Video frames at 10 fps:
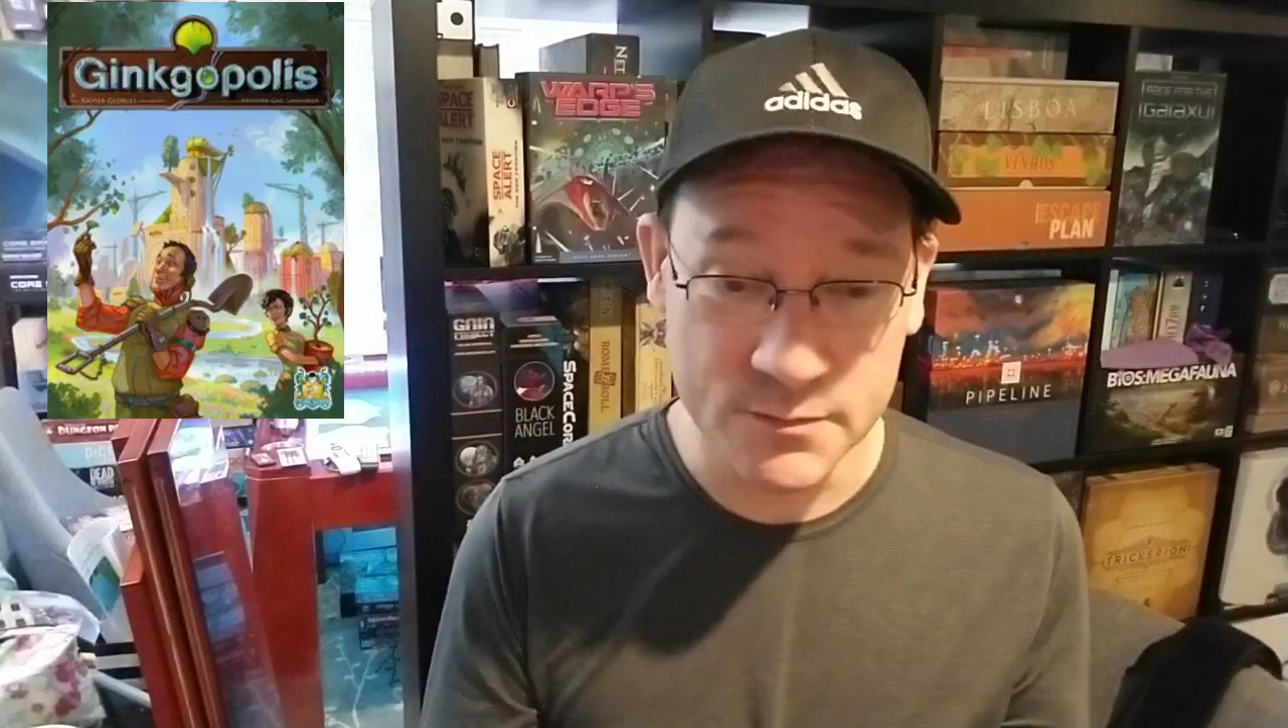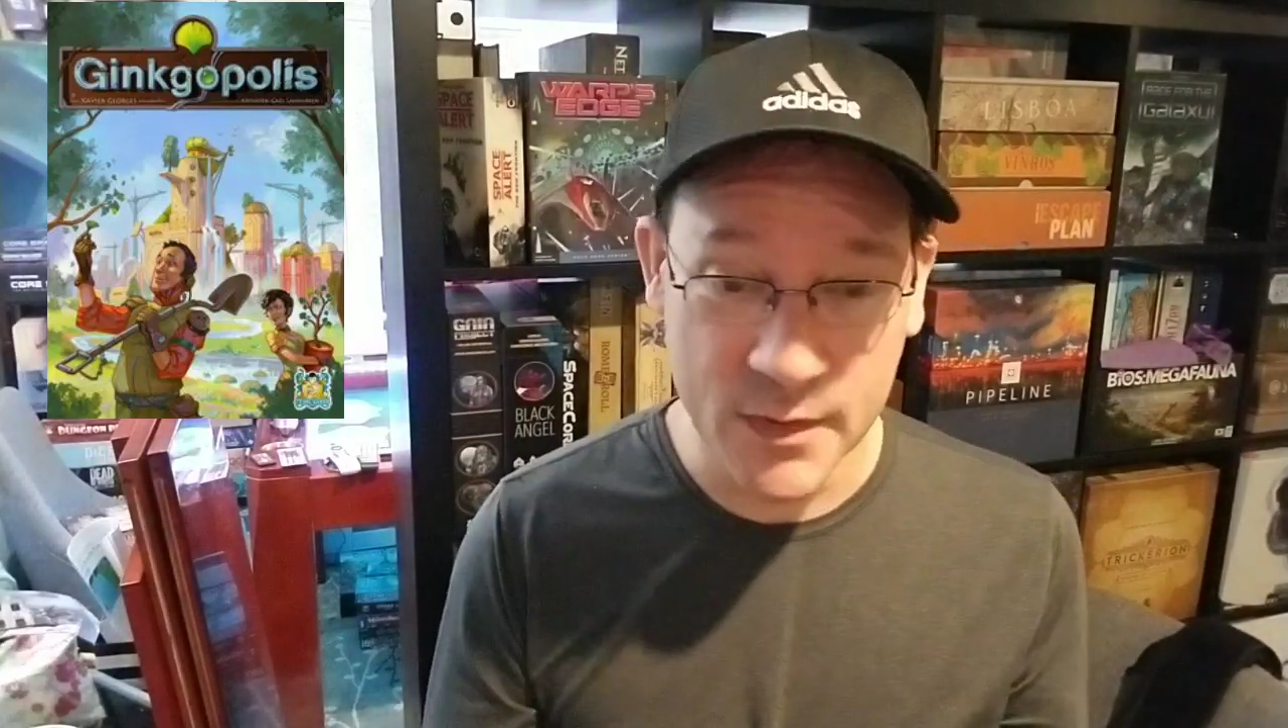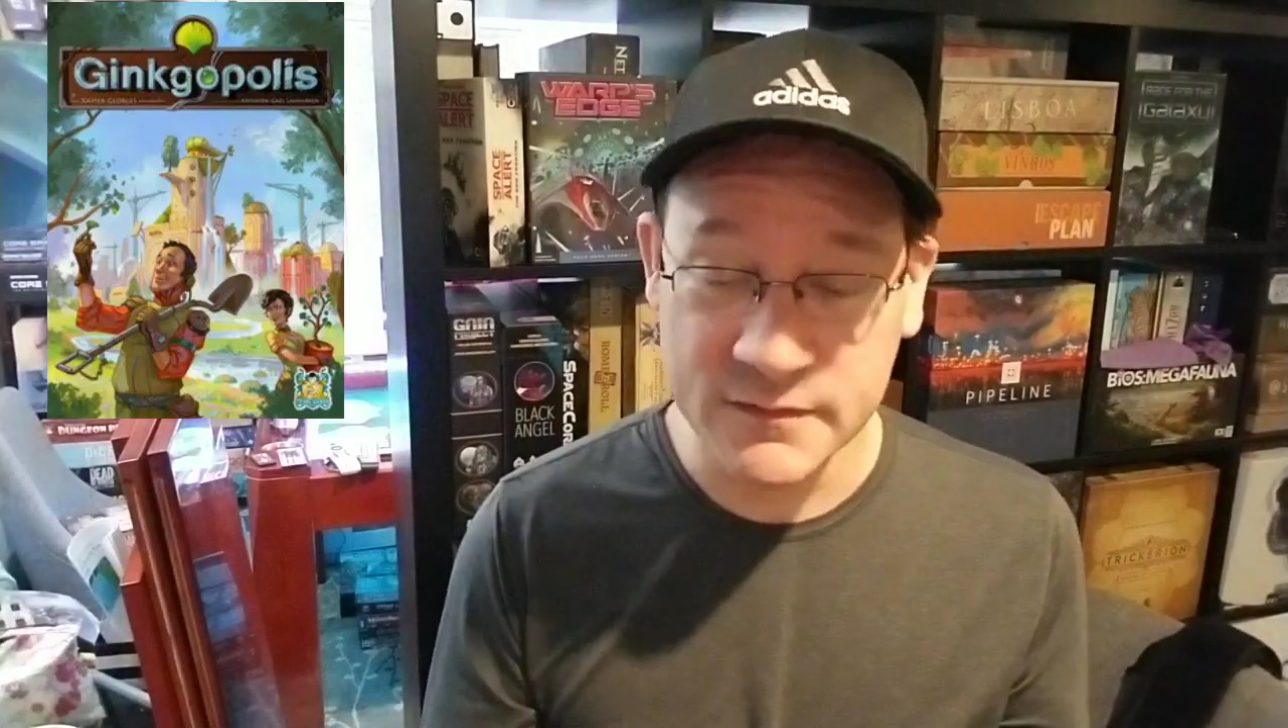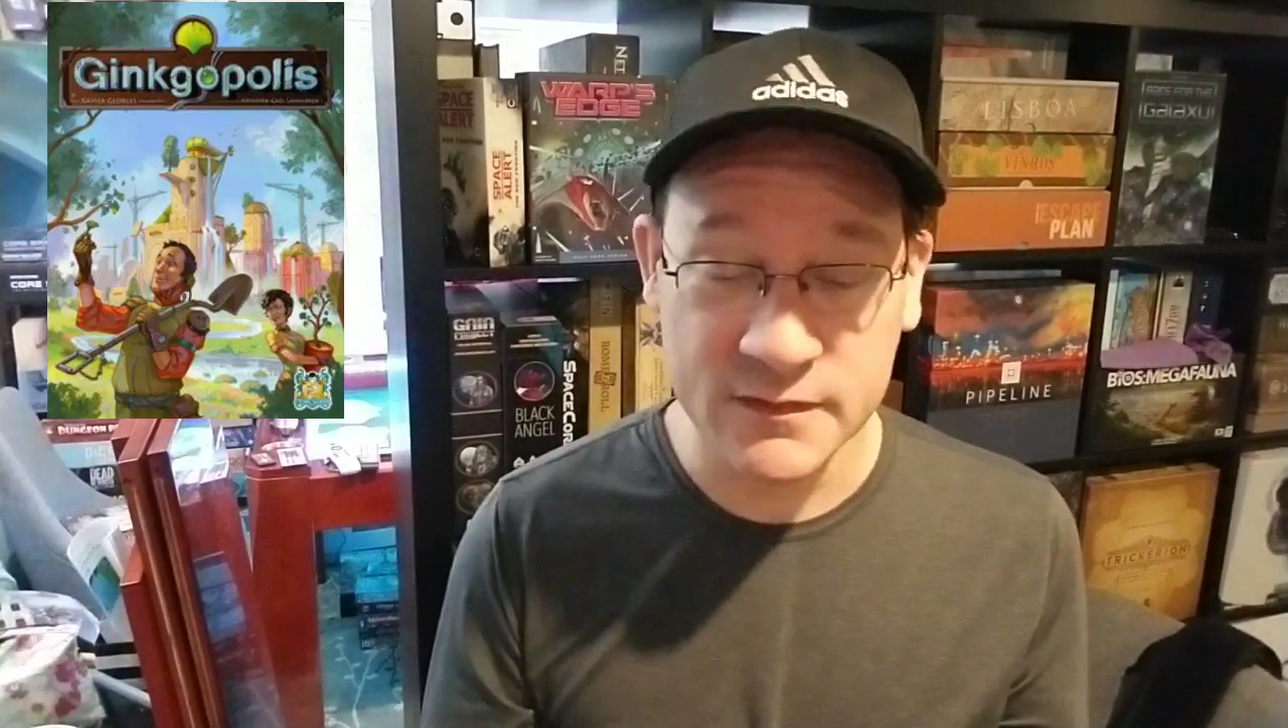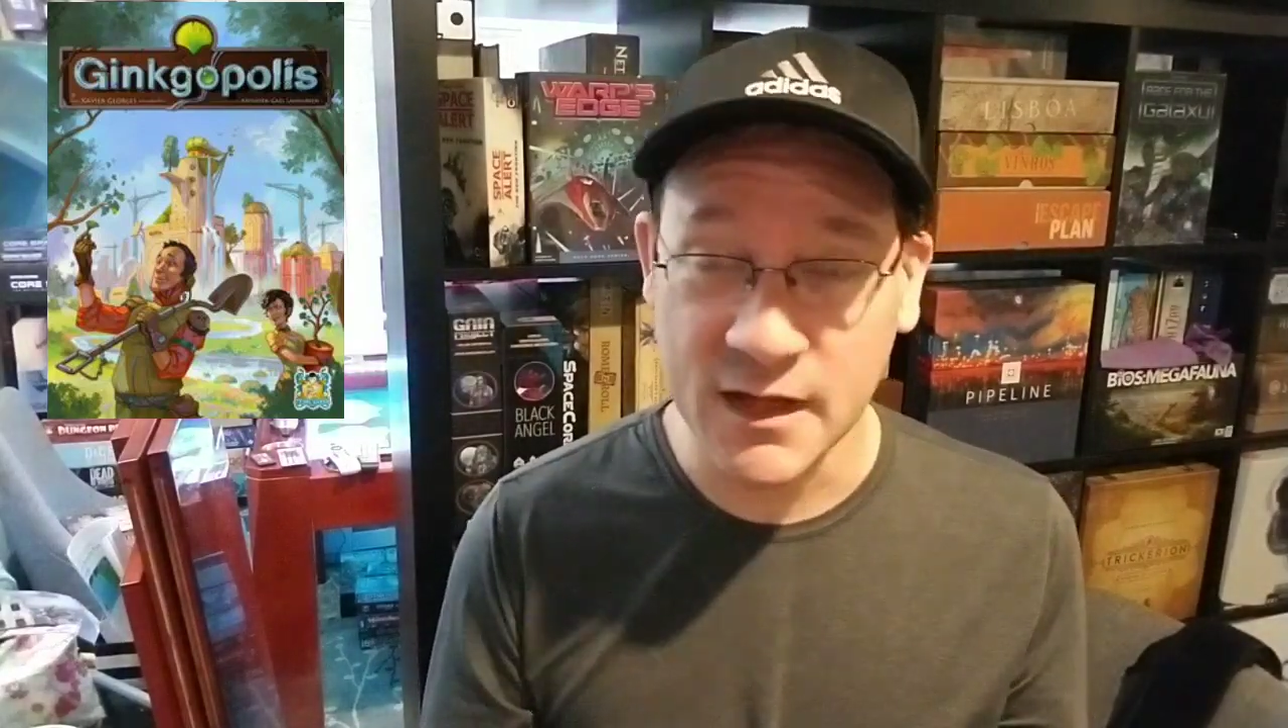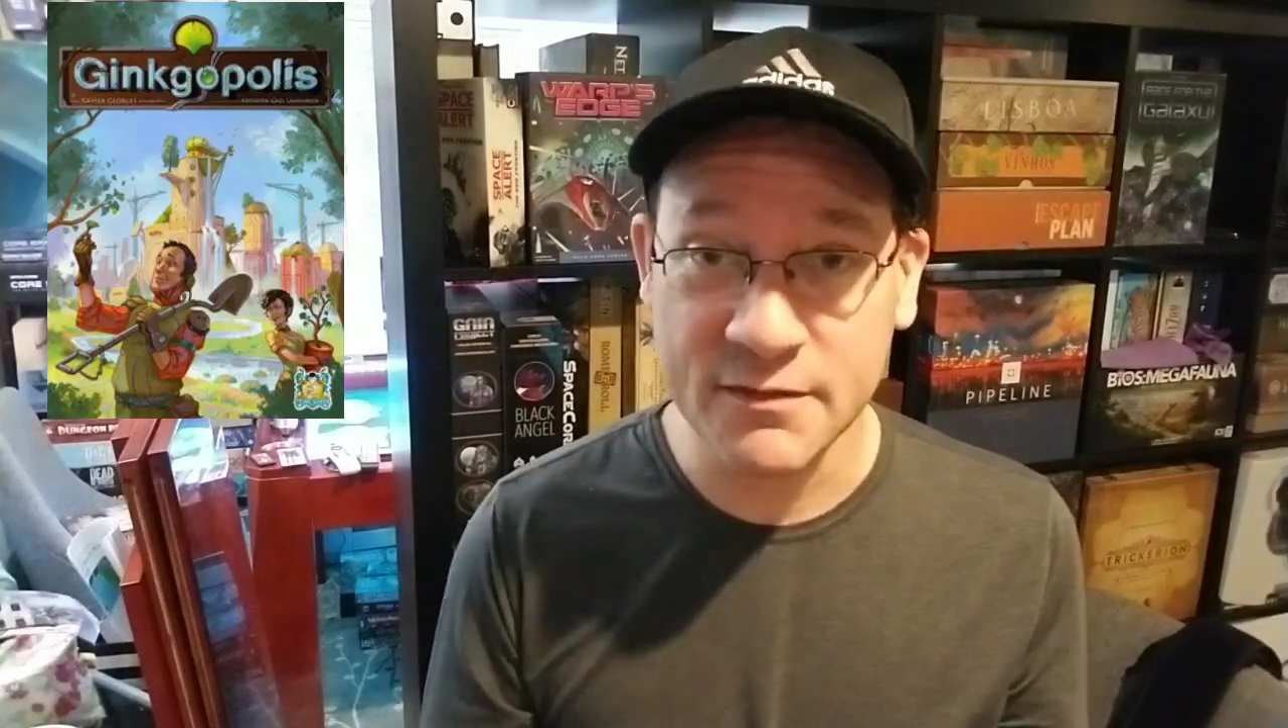basically